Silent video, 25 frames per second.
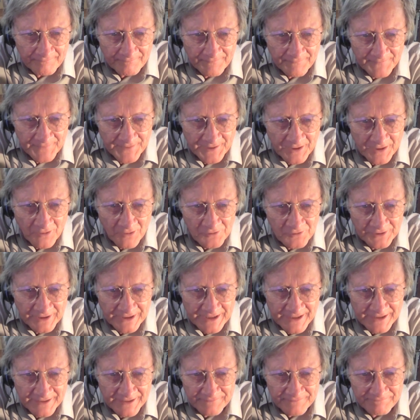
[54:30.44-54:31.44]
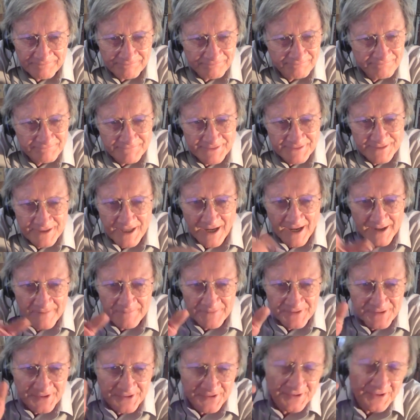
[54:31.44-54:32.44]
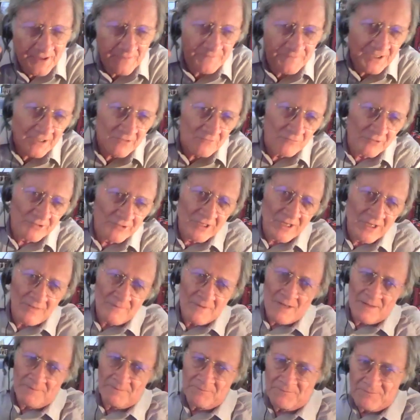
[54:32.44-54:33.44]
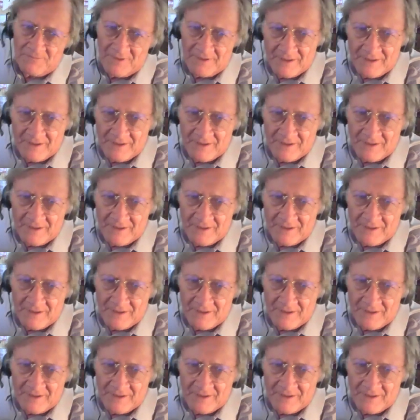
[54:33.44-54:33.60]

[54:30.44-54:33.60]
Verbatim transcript: the only times the subject would come up